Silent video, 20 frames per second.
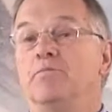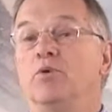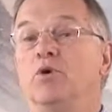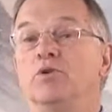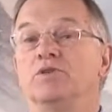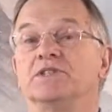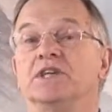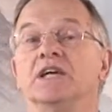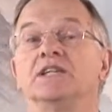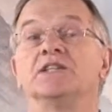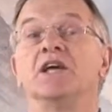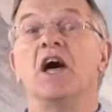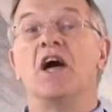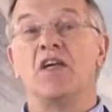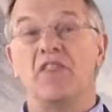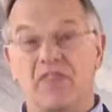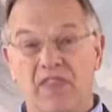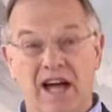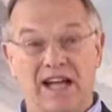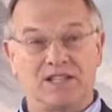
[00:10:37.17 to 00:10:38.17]
Paul says
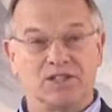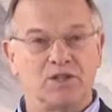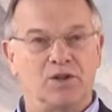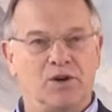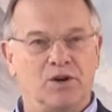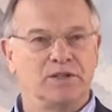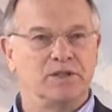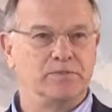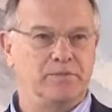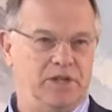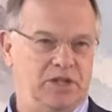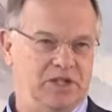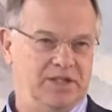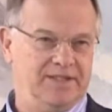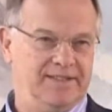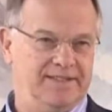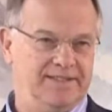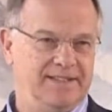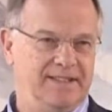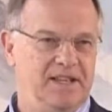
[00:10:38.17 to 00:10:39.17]
that's God's
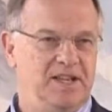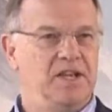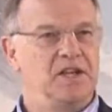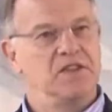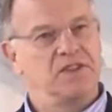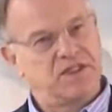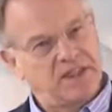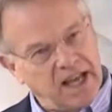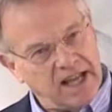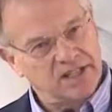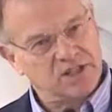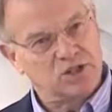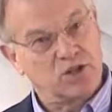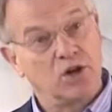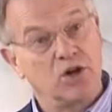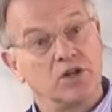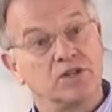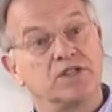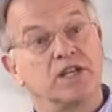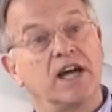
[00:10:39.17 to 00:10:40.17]
mission. That's
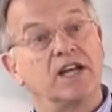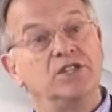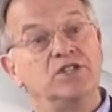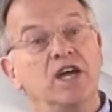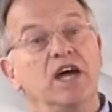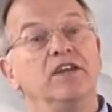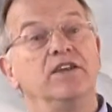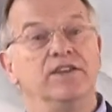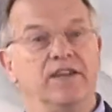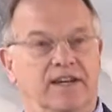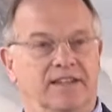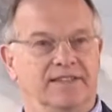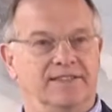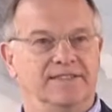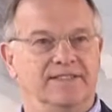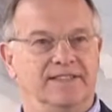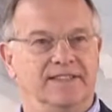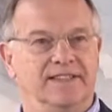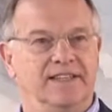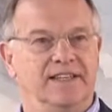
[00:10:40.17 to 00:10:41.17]
God's agenda.
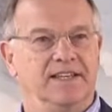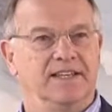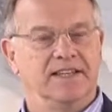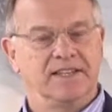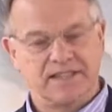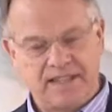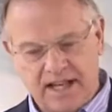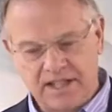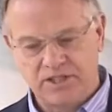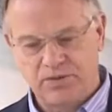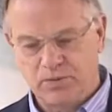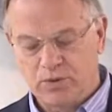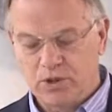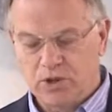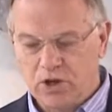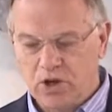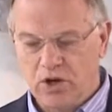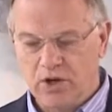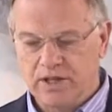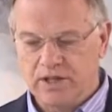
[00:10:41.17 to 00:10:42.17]
That's
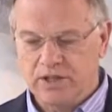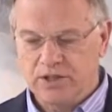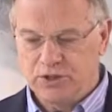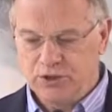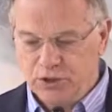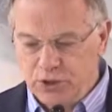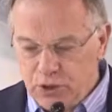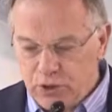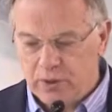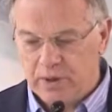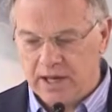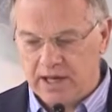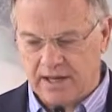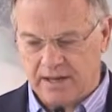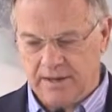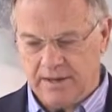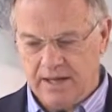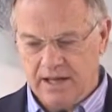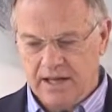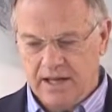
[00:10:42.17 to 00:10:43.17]
what God is
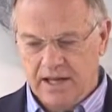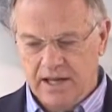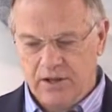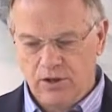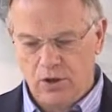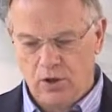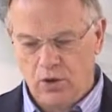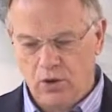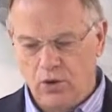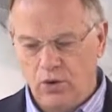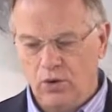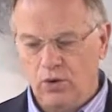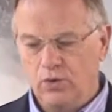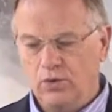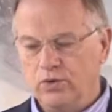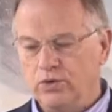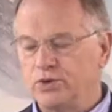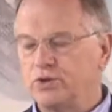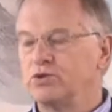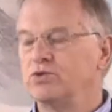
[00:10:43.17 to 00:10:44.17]
doing in the
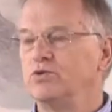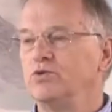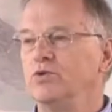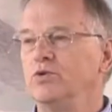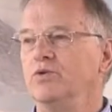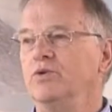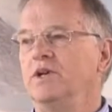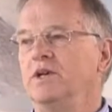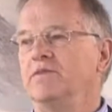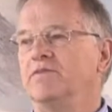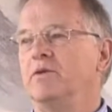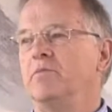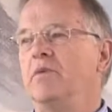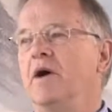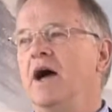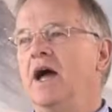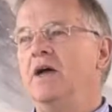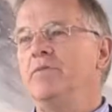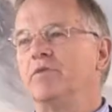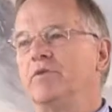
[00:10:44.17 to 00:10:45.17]
whole story of the
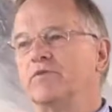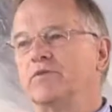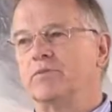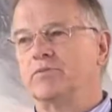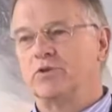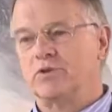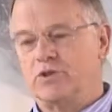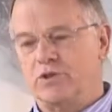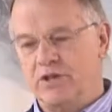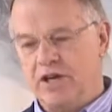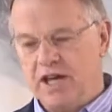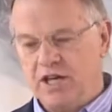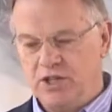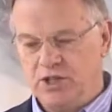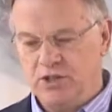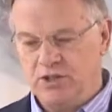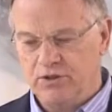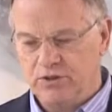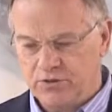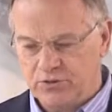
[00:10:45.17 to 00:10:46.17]
Bible, from
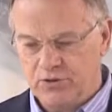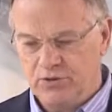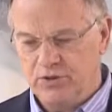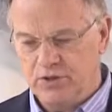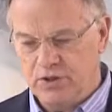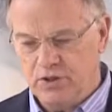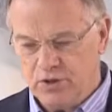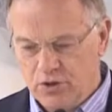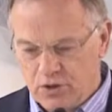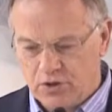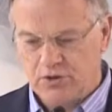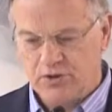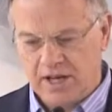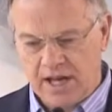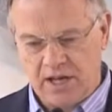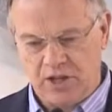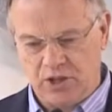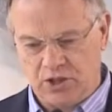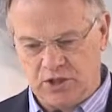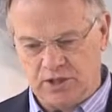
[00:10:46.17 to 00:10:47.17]
creation through to new
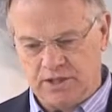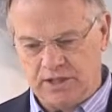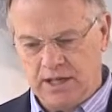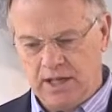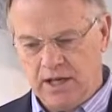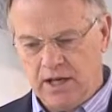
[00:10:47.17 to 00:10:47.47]
creation.